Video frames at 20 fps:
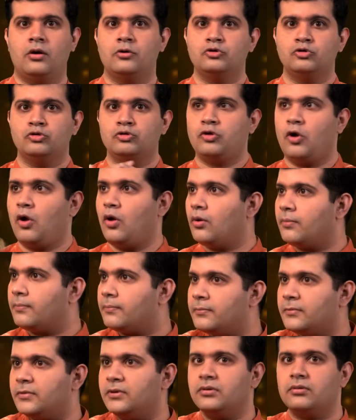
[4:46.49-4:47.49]
layoffs,
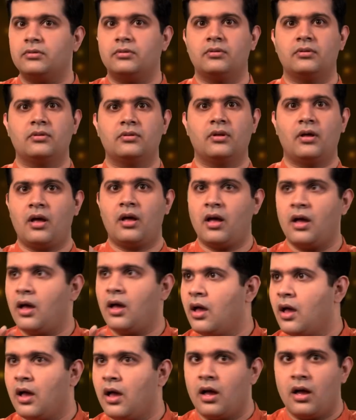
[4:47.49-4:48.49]
pay cuts, and
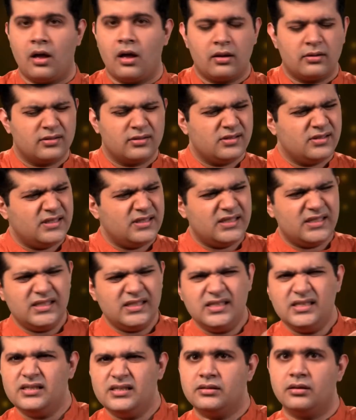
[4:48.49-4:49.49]
managing in less salary
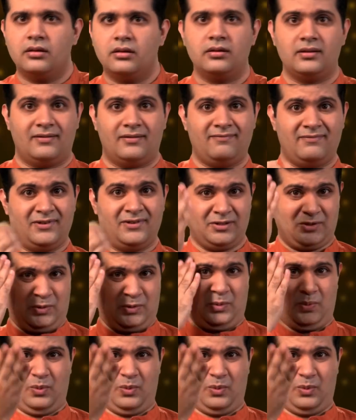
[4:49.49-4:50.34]
was very difficult.